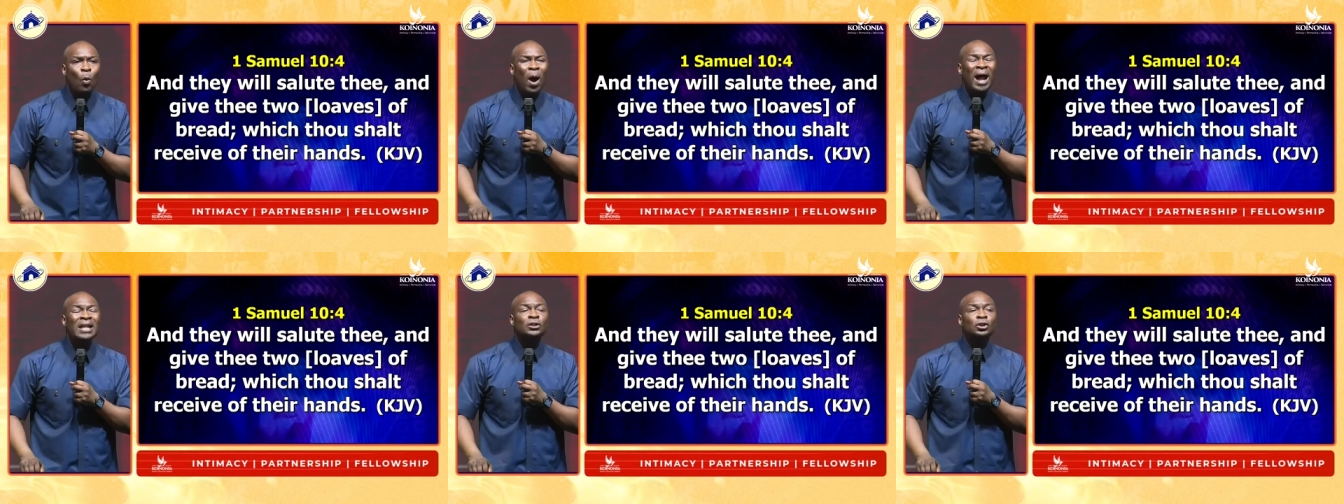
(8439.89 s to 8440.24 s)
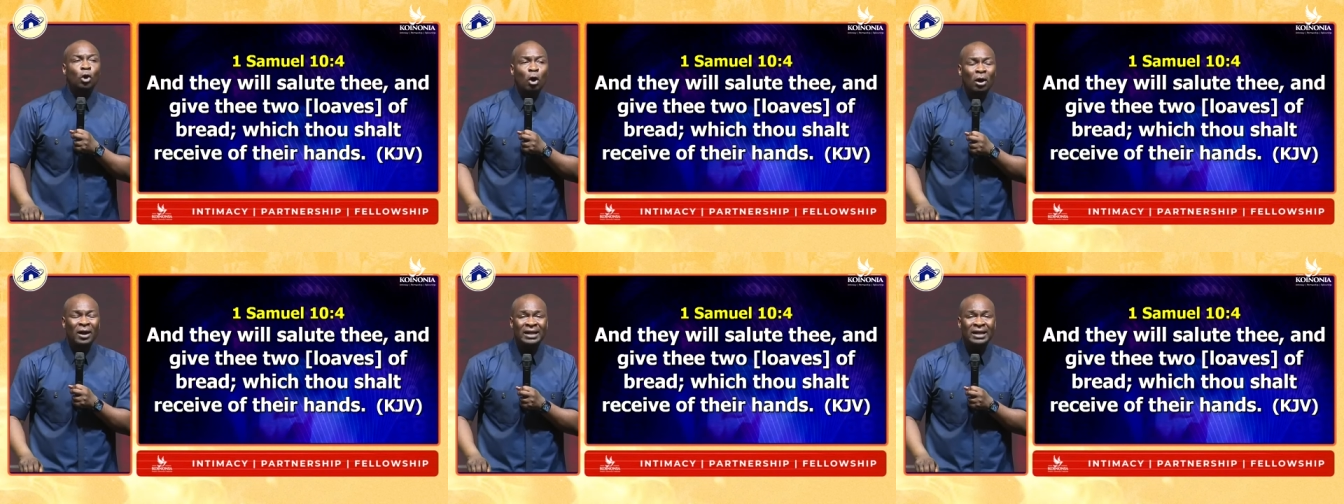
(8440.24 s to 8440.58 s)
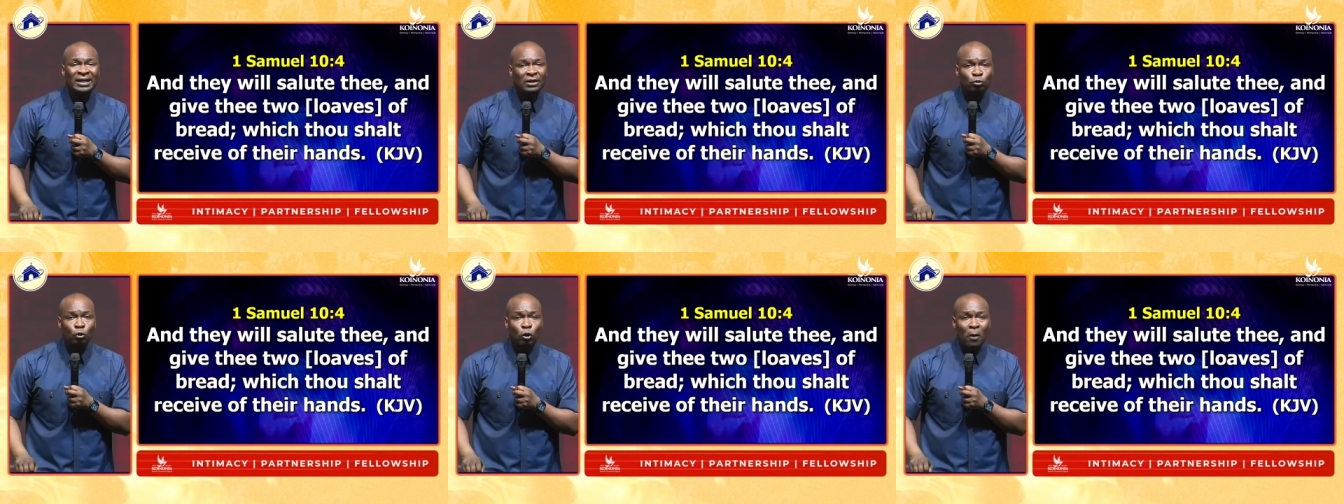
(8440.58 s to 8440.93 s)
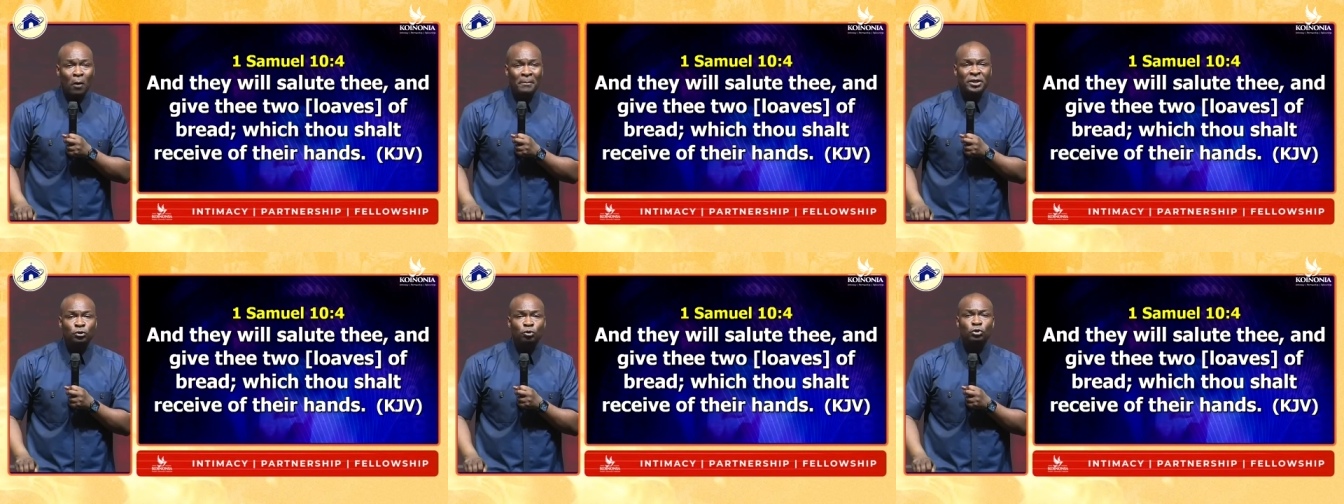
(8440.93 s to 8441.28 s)
one dollar that will
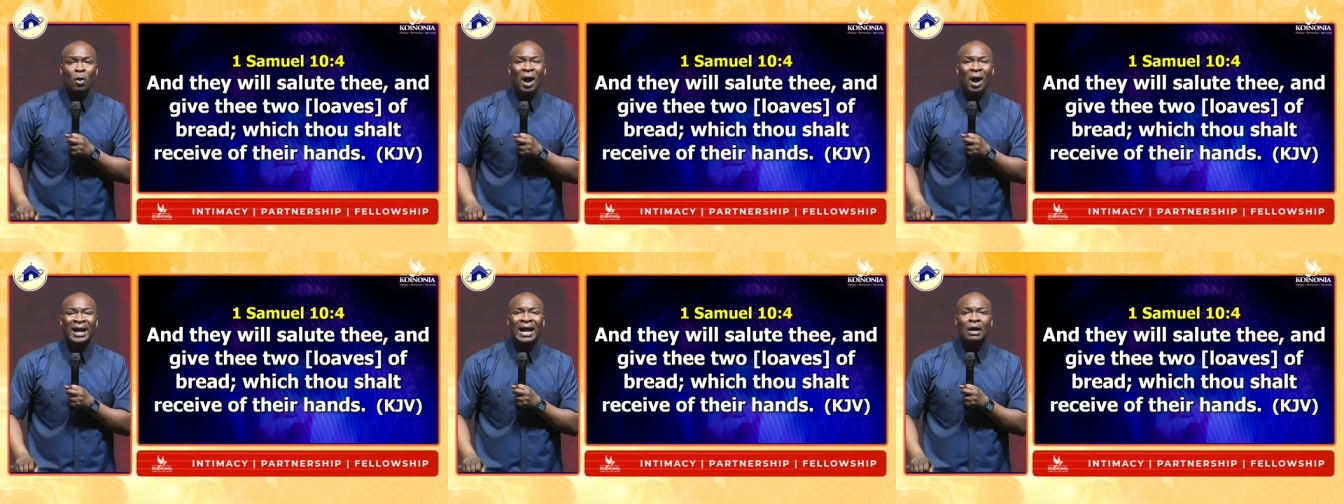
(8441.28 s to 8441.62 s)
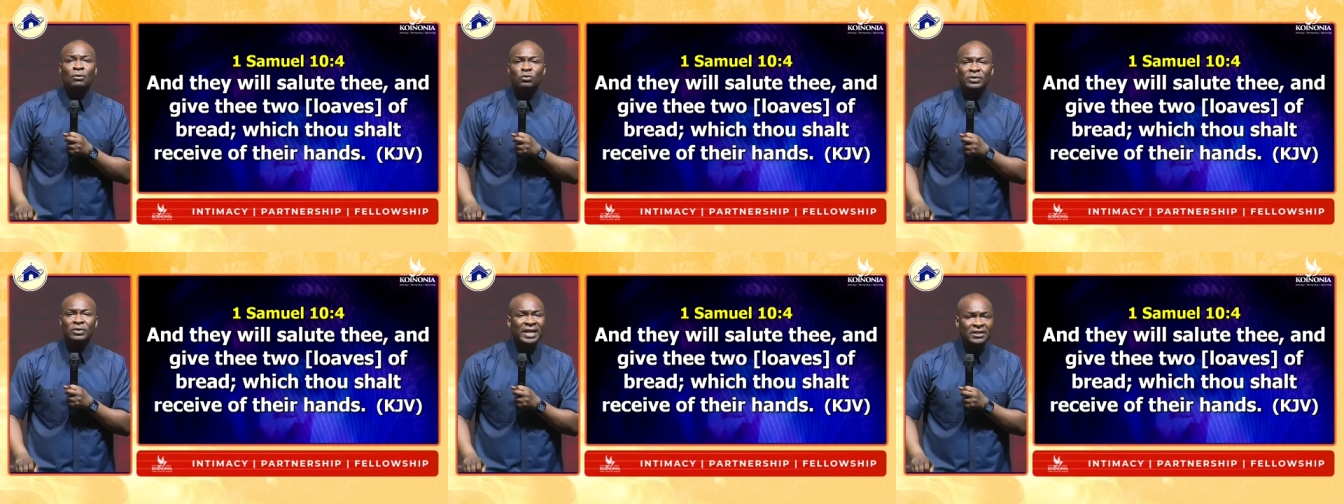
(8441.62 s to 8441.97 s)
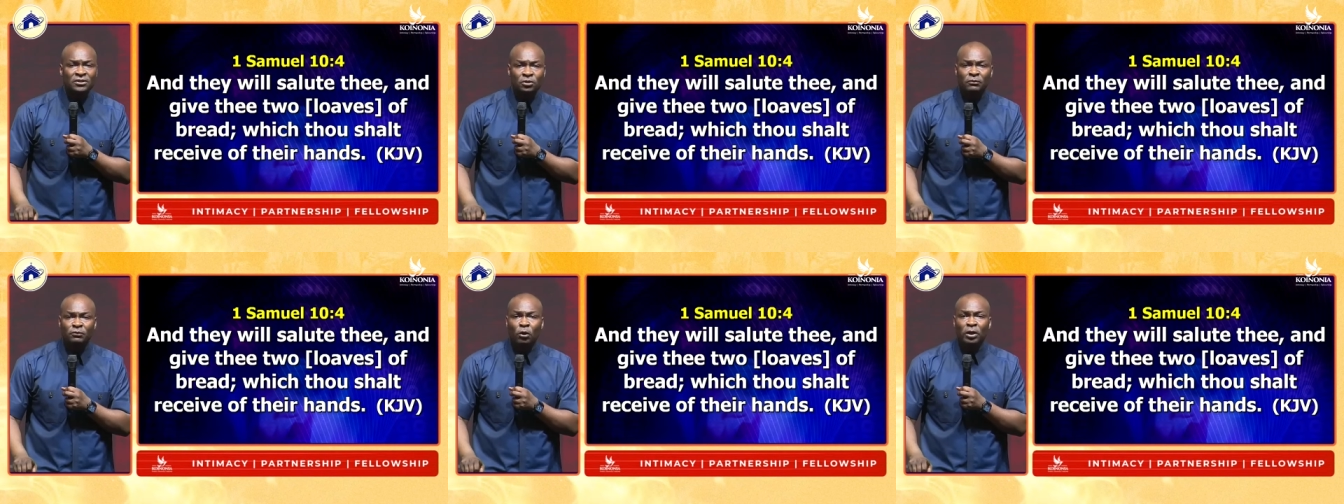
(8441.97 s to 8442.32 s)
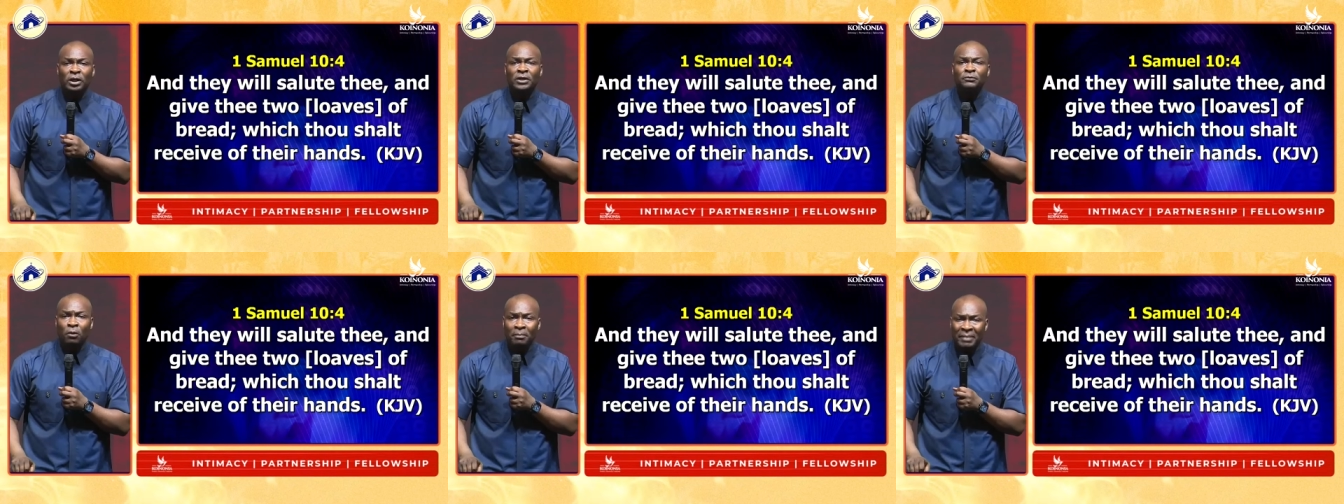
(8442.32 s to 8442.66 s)
come into your account today is not
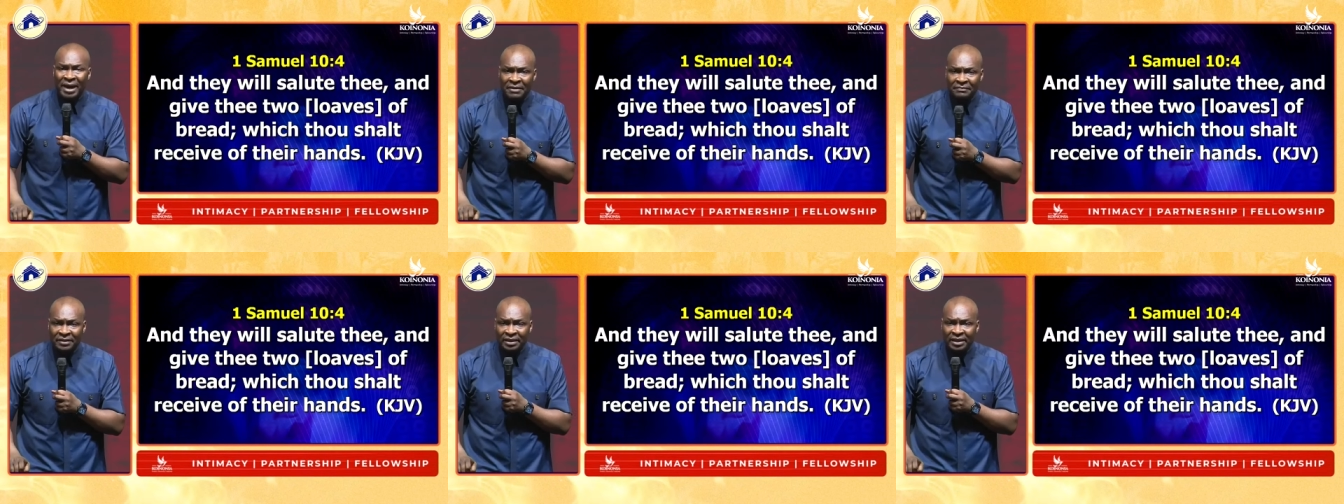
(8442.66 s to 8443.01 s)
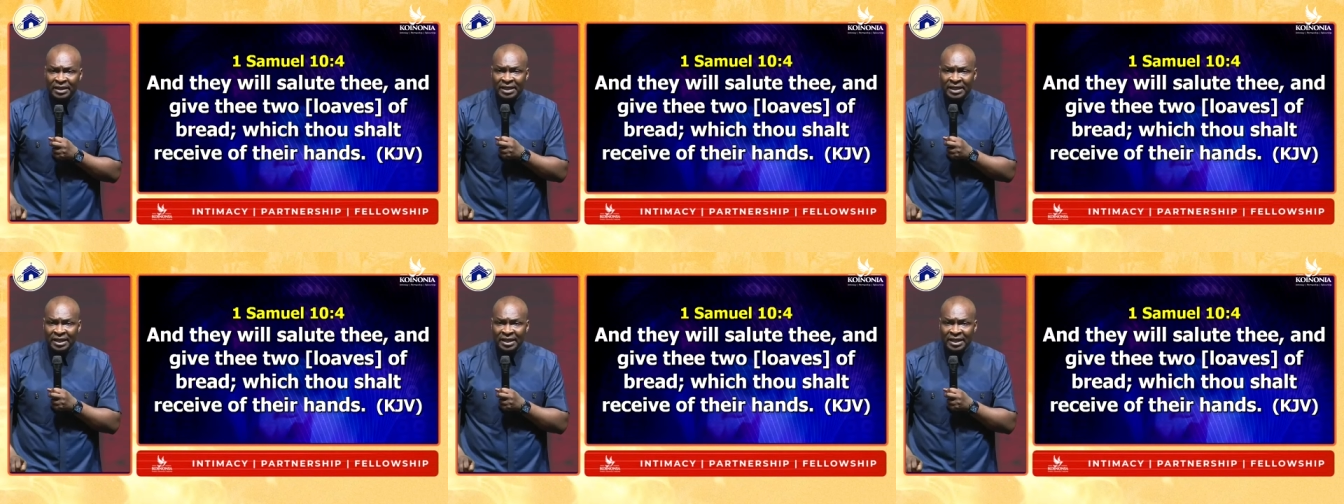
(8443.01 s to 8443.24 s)
falling from heaven.